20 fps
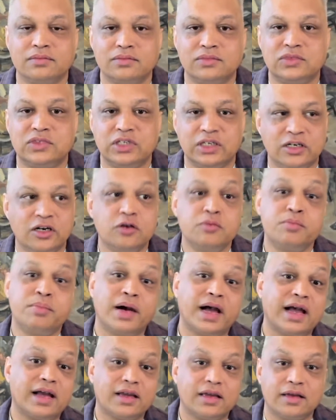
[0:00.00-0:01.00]
to go
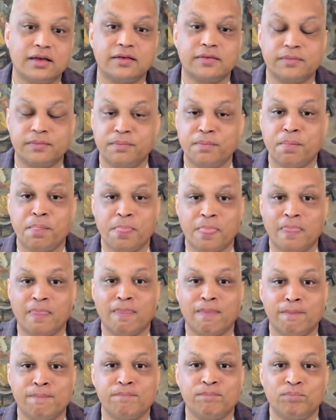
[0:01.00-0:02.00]
back
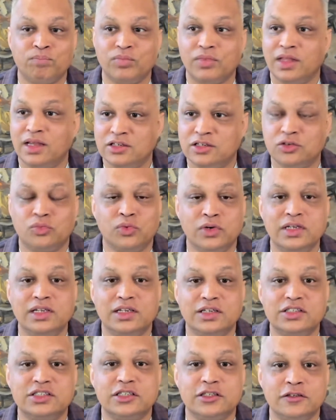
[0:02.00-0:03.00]
and to
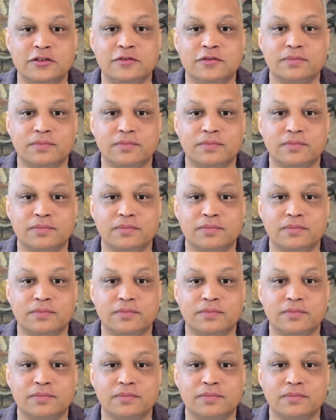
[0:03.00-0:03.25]
re-listen